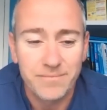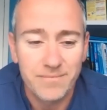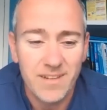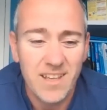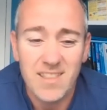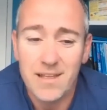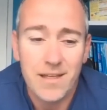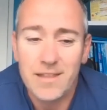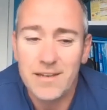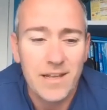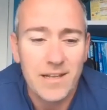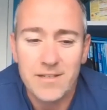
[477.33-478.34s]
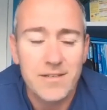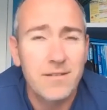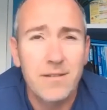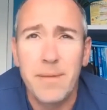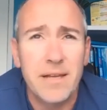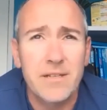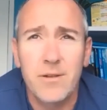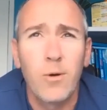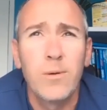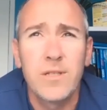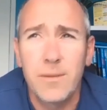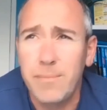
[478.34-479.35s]
I, th- I think that's the best,
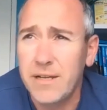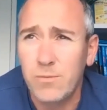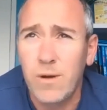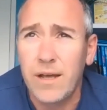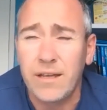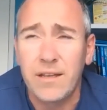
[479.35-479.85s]
always the best way.